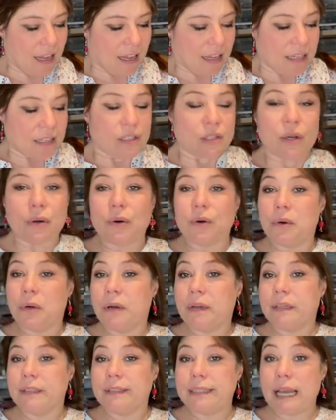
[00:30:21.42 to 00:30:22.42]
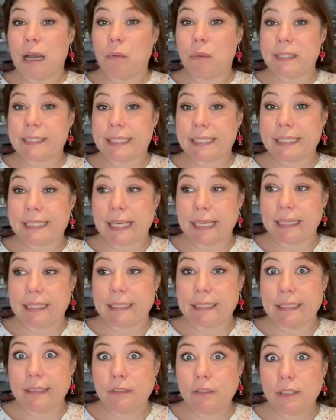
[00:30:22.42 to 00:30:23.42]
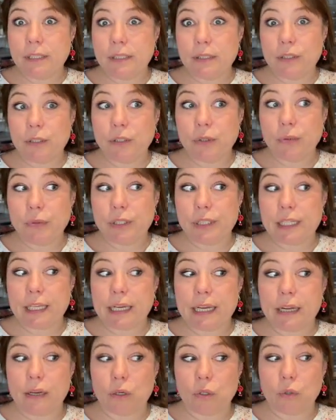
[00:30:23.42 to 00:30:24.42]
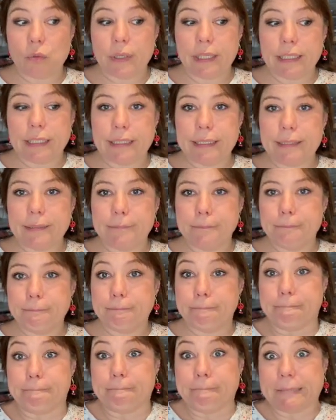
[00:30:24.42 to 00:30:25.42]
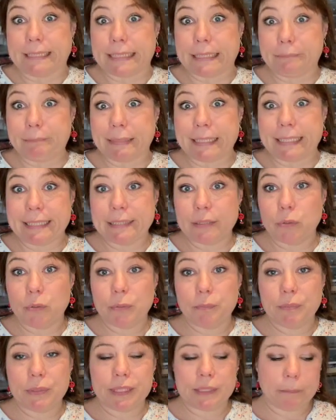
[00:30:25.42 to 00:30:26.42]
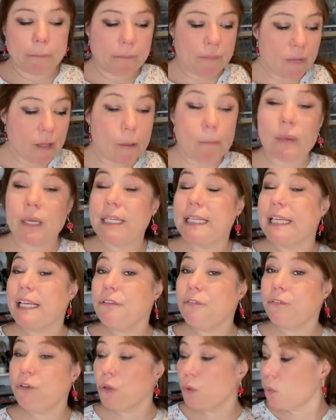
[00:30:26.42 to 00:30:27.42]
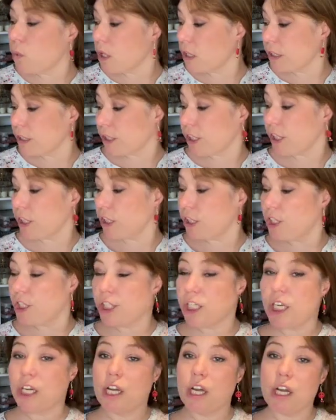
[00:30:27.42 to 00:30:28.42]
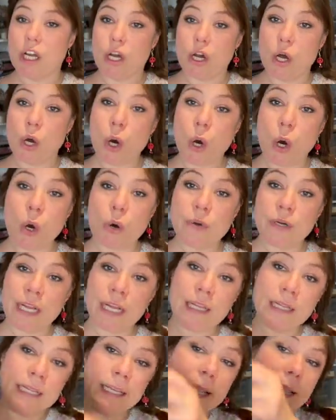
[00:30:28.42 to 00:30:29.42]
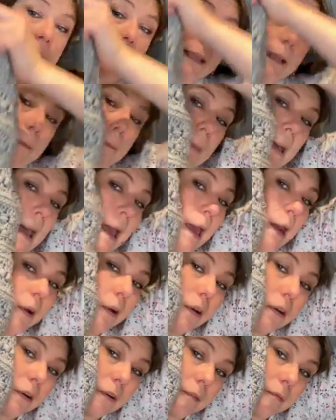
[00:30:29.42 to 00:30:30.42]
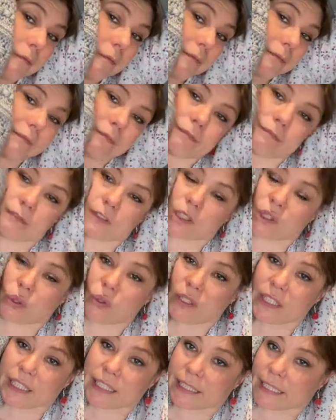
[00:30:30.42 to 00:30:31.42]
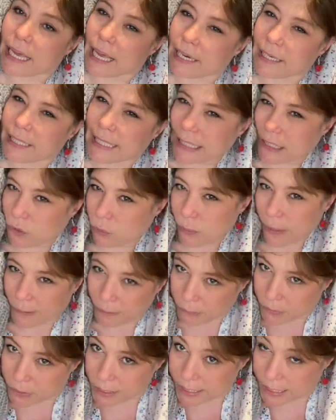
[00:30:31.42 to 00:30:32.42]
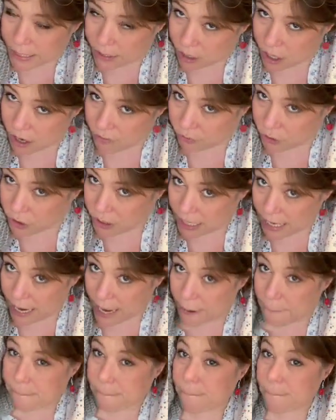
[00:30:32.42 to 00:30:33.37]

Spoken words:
So that was exciting news that I already spilled, oops. But if you want the Honali pattern, you can get it at 20% off today.